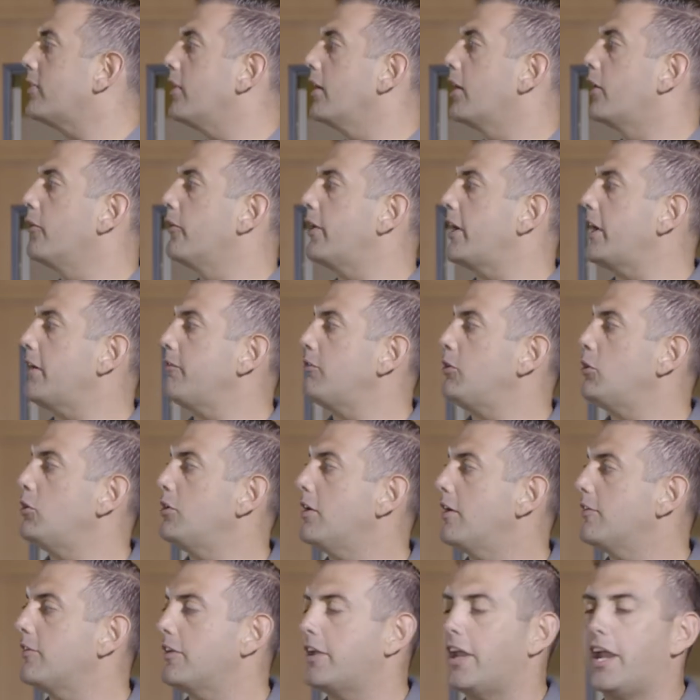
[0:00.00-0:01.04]
the Grandview
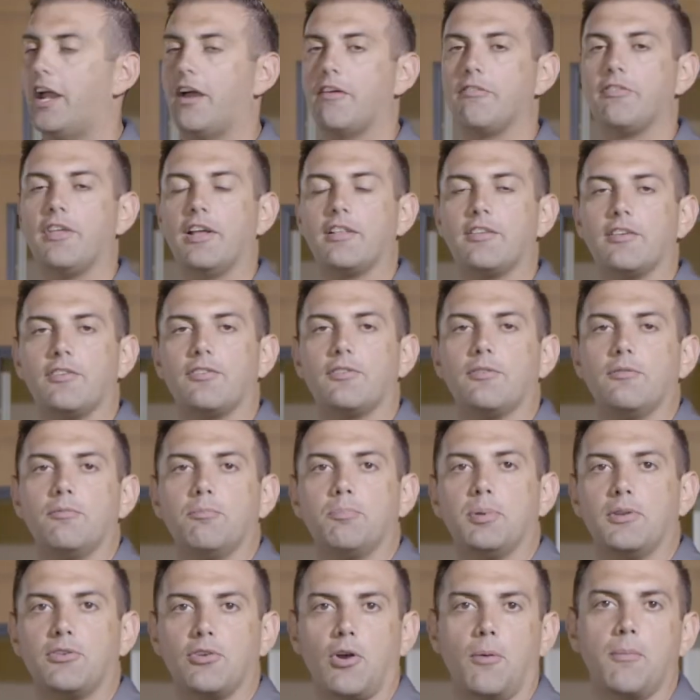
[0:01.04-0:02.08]
doesn't have that the
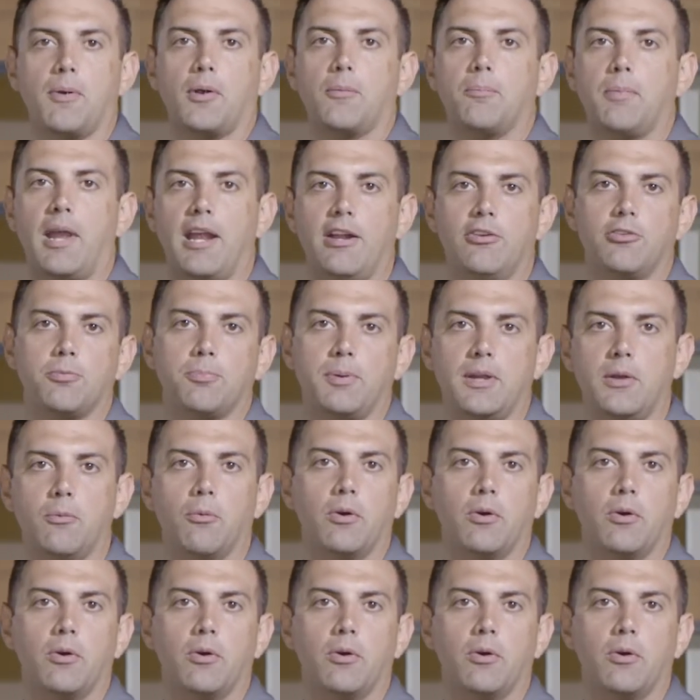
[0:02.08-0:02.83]
Potomac HP